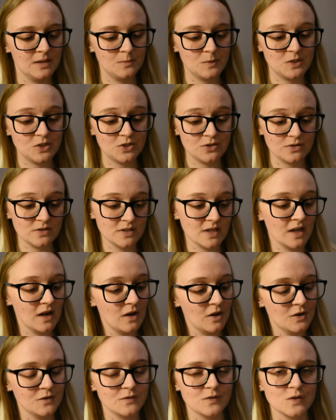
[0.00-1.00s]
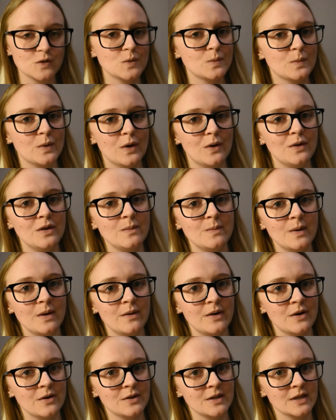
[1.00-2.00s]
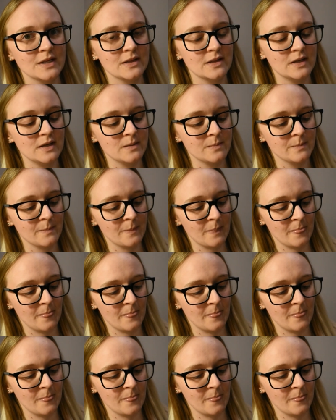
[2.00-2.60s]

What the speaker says: which does get a lot of sun but only periodically.